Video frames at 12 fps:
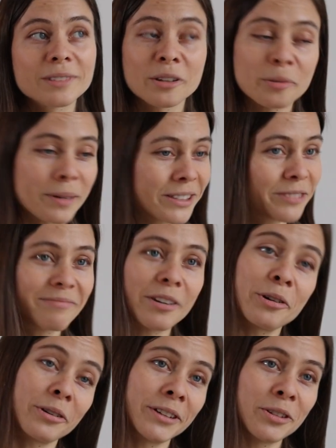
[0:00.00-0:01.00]
so, but
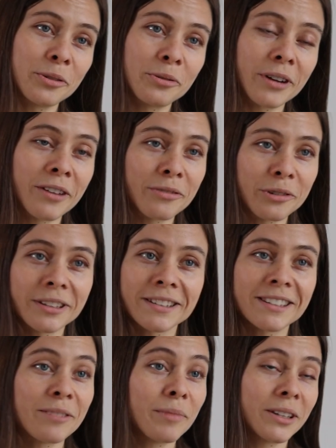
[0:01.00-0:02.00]
EuroNatur award,
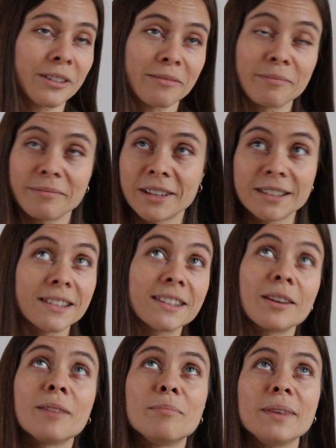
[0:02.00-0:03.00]
it's a bit, it,
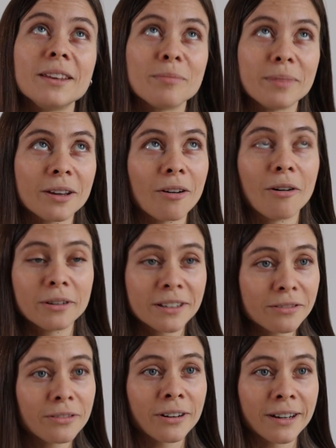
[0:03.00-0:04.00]
it's a big, big
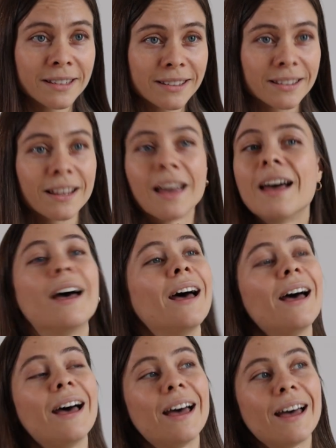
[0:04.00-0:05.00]
honor for us.
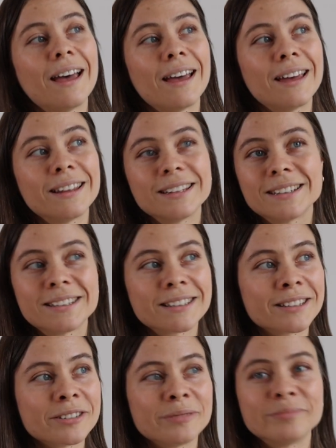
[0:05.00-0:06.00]
And
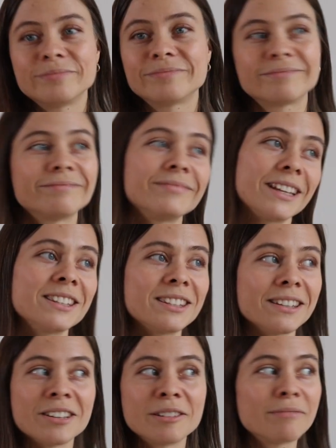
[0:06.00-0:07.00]
um,
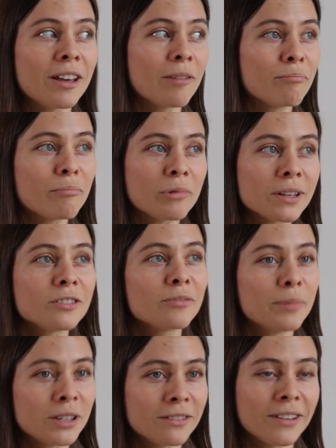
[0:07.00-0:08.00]
it's a, a breeze
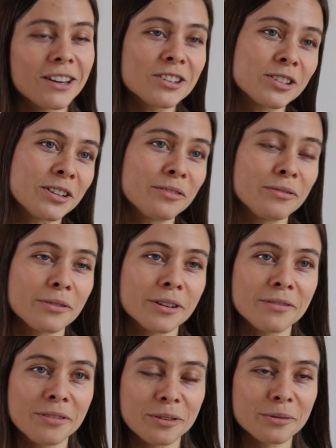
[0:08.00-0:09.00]
of motivation
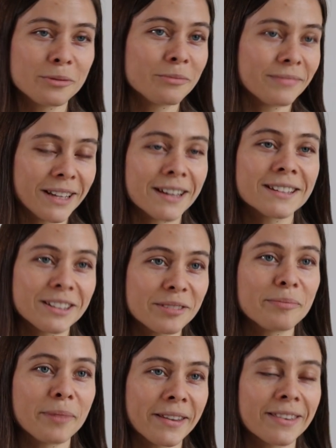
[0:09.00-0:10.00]
for a few next
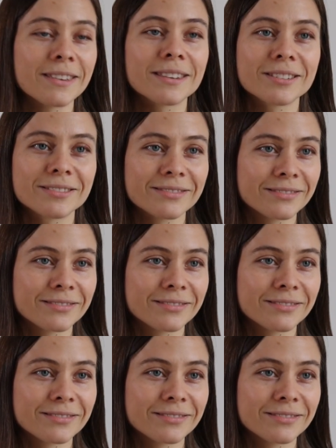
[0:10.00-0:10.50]
months.